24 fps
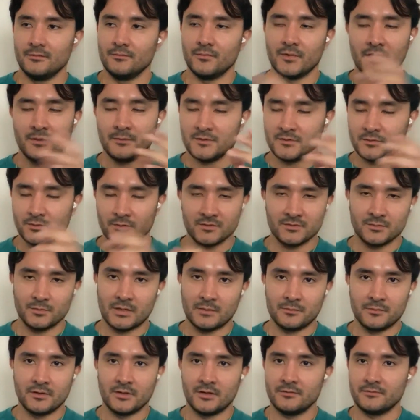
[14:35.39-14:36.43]
Miami's always
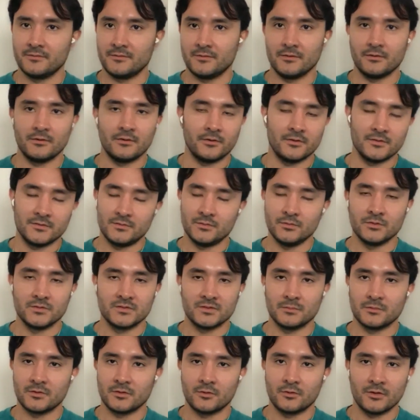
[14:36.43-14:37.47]
popping off. They're always doing
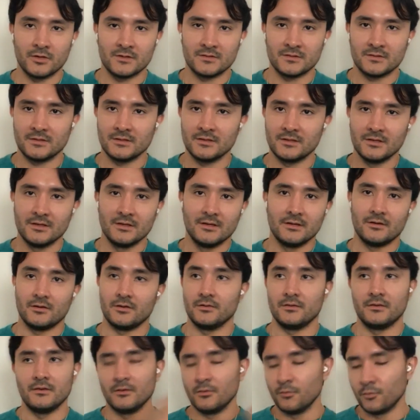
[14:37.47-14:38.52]
something crazy.
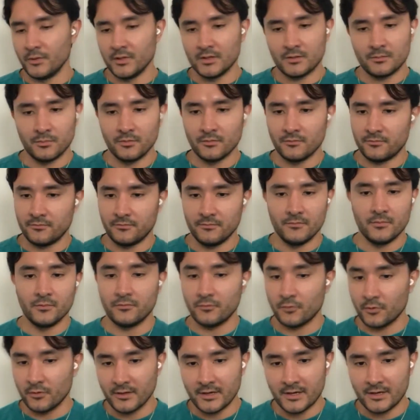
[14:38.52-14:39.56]
Or the week
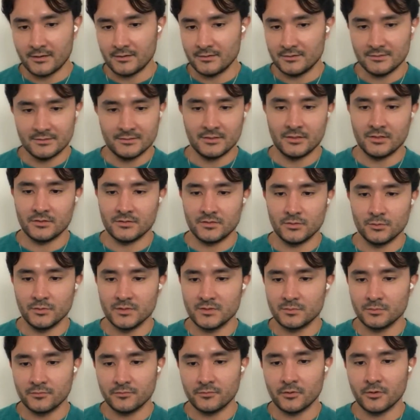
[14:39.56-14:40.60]
before that, you know, 2
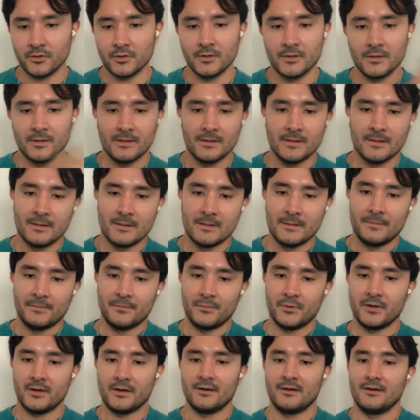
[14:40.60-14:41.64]
weeks before.
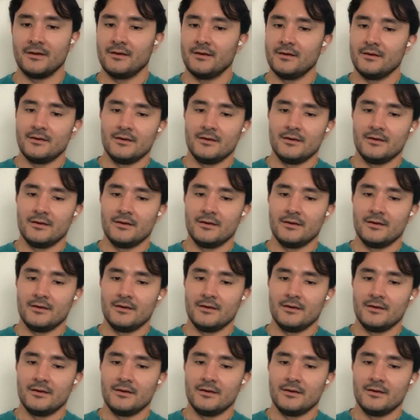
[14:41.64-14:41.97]
But yeah.